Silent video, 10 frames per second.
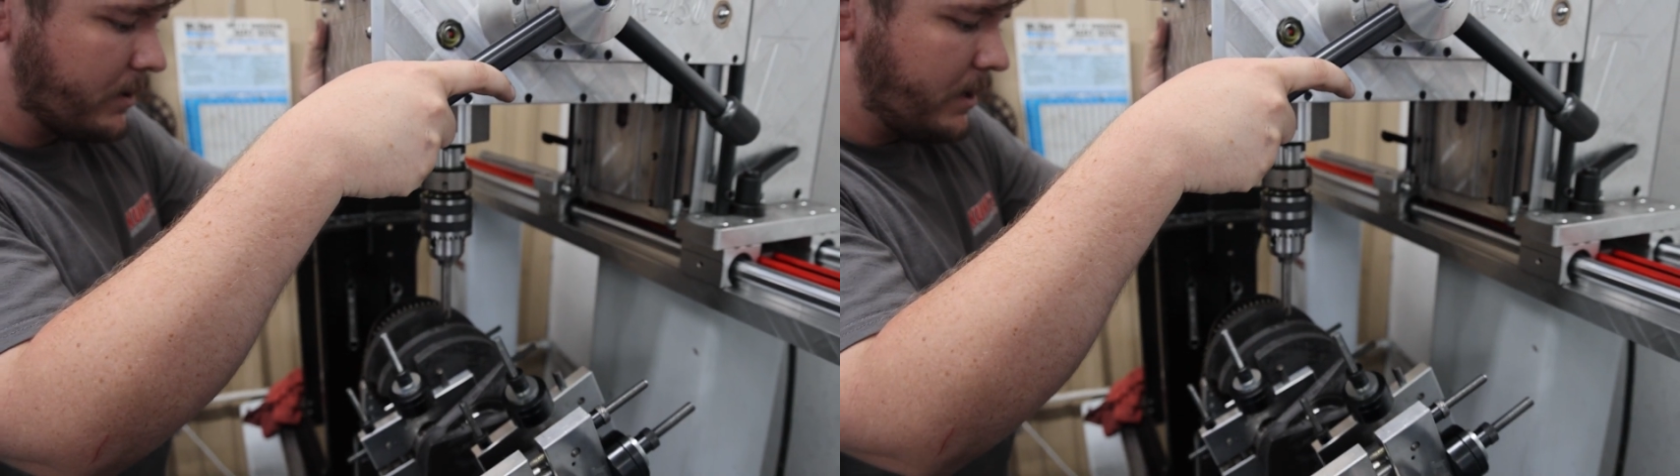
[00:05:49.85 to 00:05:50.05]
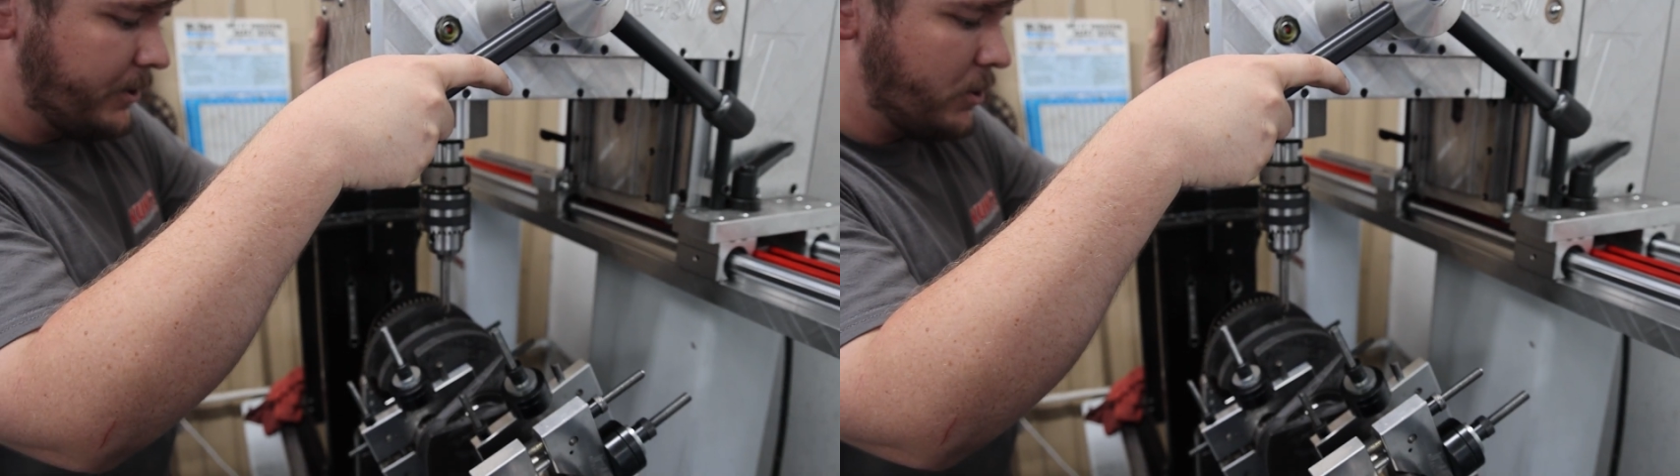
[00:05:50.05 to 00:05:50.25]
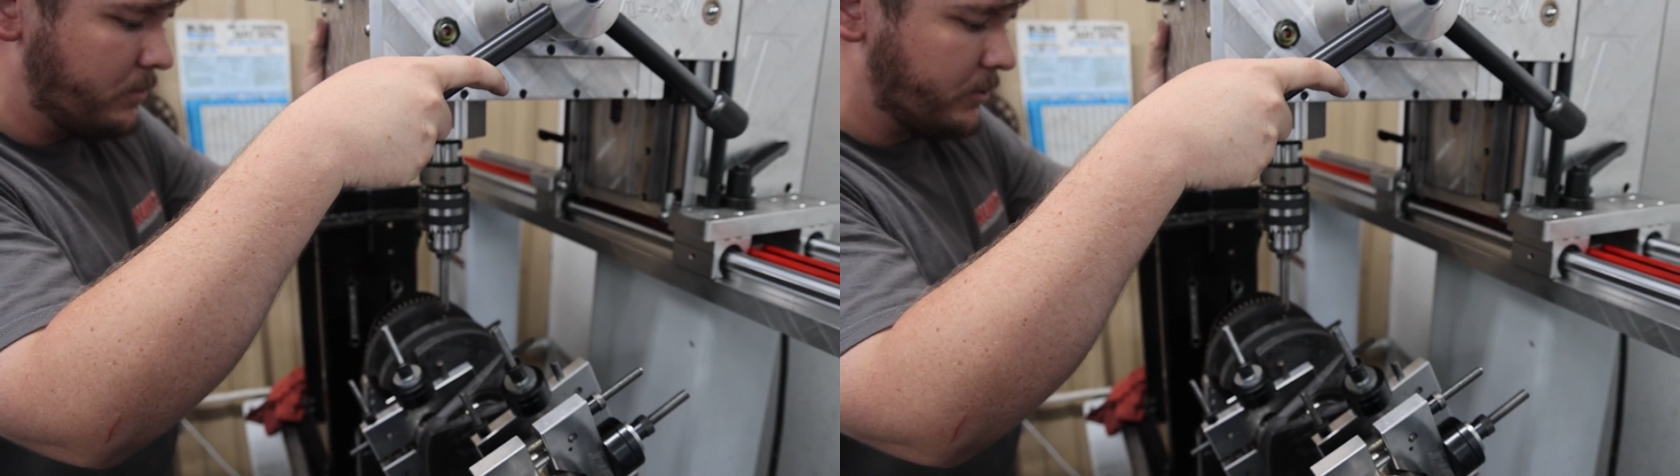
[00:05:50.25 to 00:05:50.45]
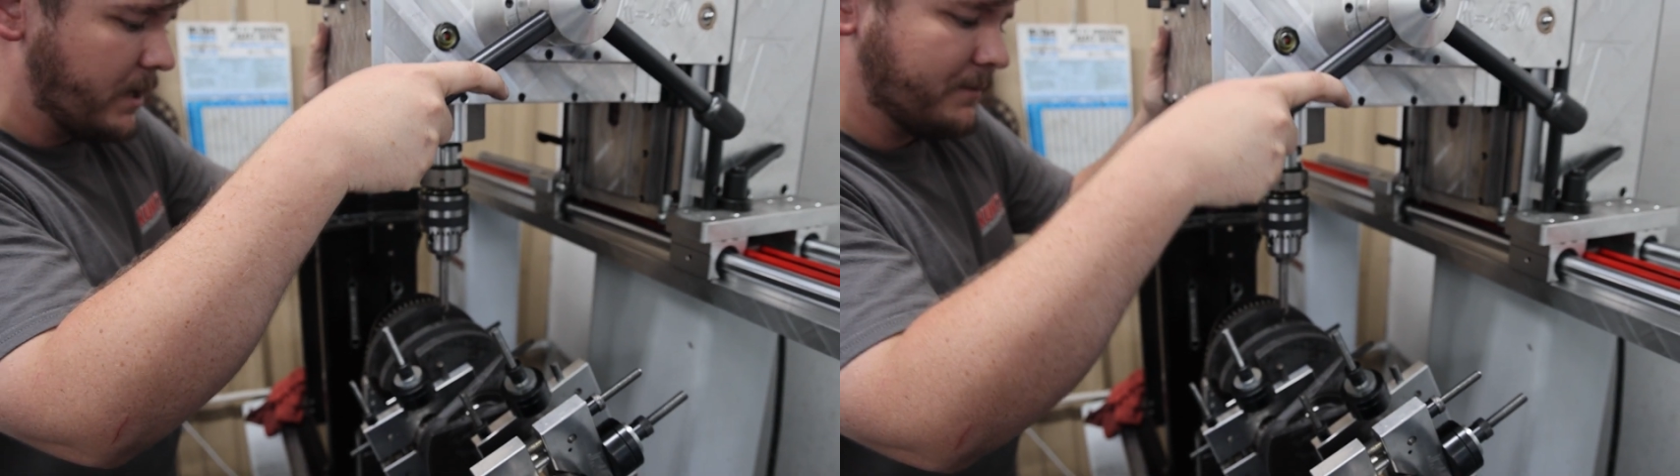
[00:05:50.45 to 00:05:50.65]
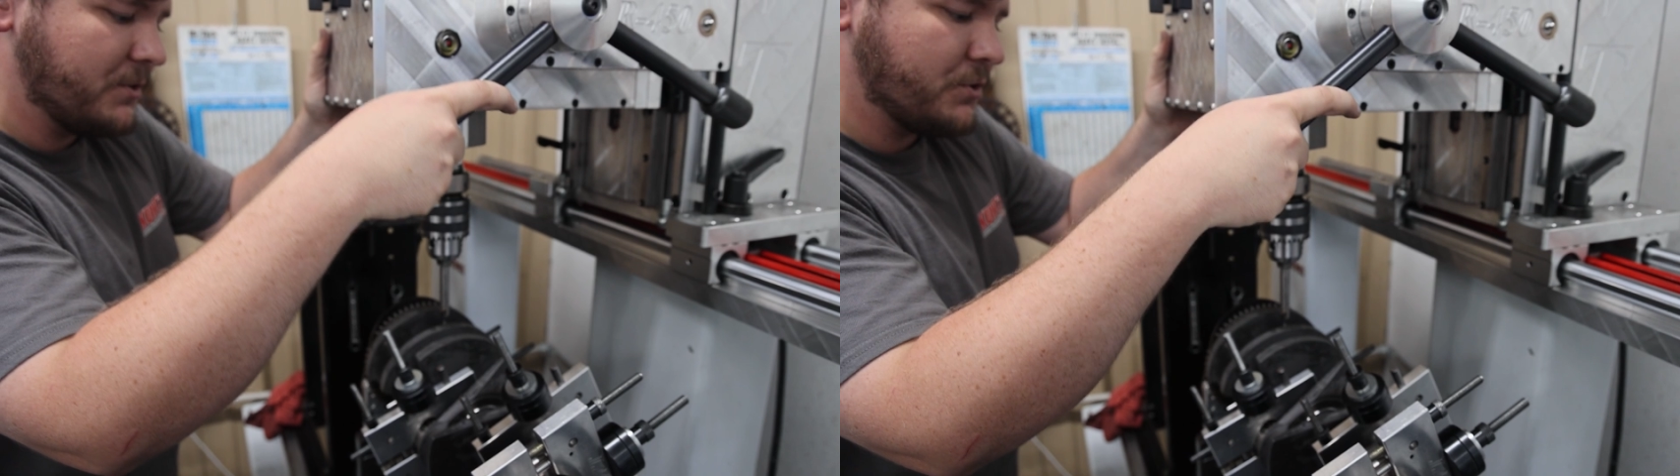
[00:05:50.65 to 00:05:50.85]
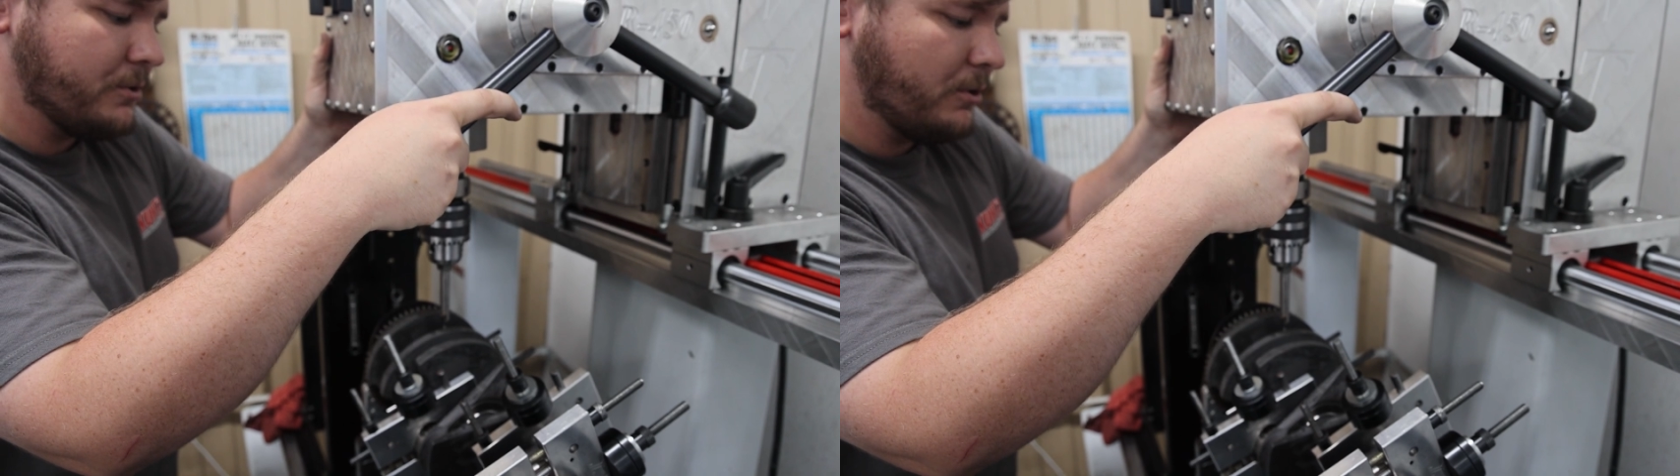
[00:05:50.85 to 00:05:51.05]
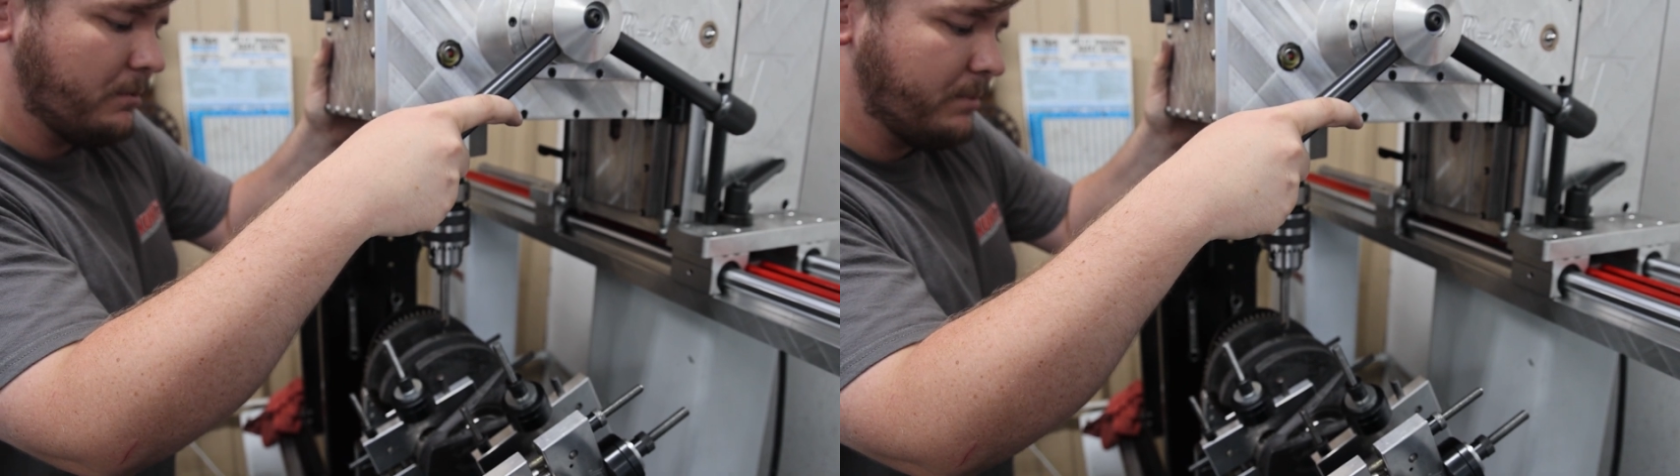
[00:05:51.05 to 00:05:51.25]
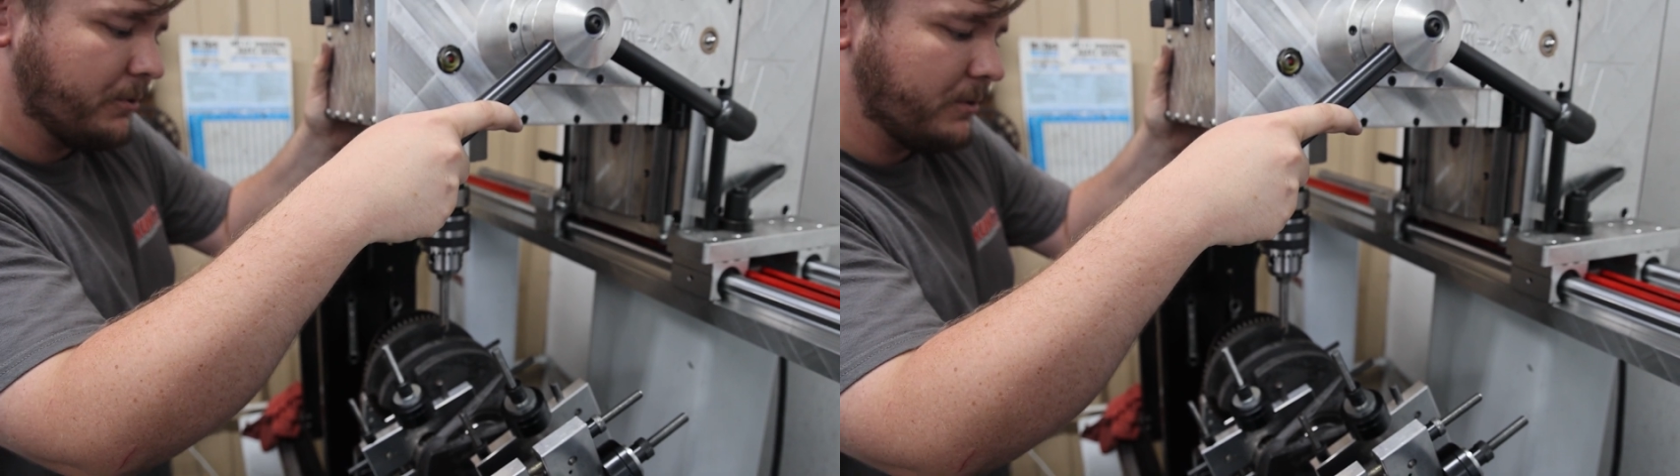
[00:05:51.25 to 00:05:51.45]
I know I'm going to have to drill on both of